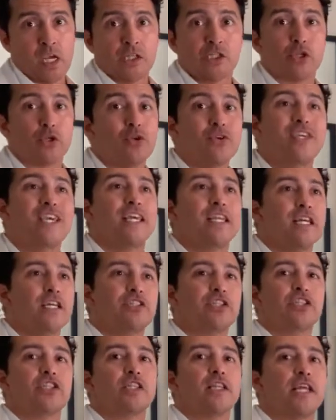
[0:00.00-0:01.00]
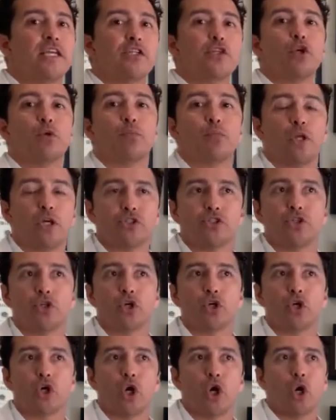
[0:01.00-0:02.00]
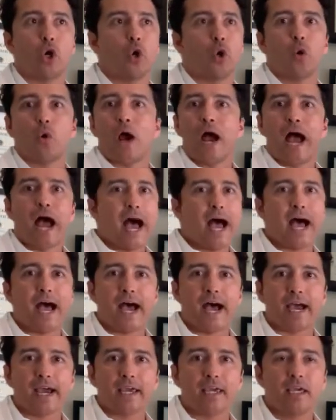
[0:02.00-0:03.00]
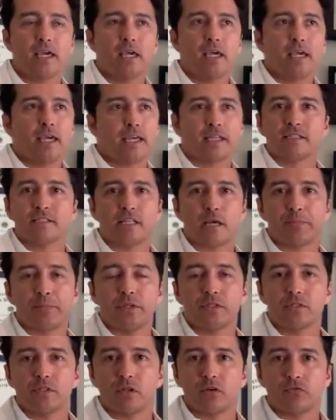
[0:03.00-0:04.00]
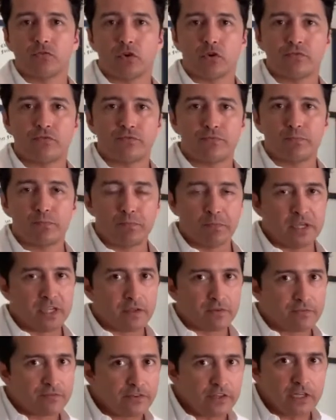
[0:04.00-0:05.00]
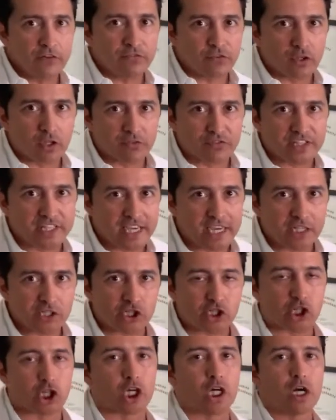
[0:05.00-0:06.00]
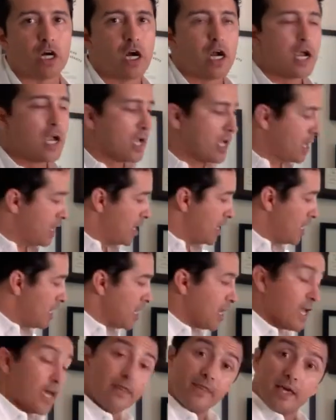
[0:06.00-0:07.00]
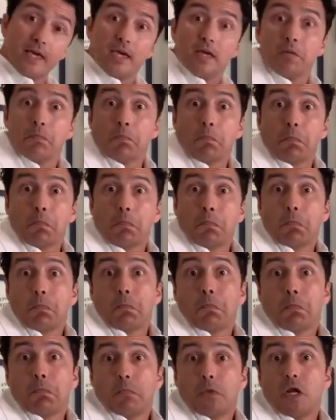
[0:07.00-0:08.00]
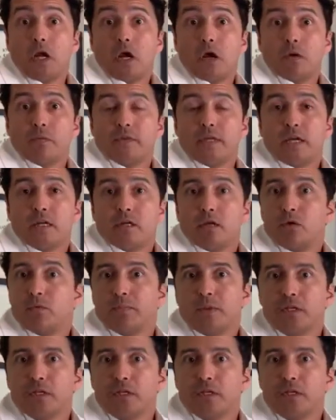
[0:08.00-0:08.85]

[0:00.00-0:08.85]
So you cannot just let your blood sugar go high and stop insulin for being fearful of cancer and then, you know, then your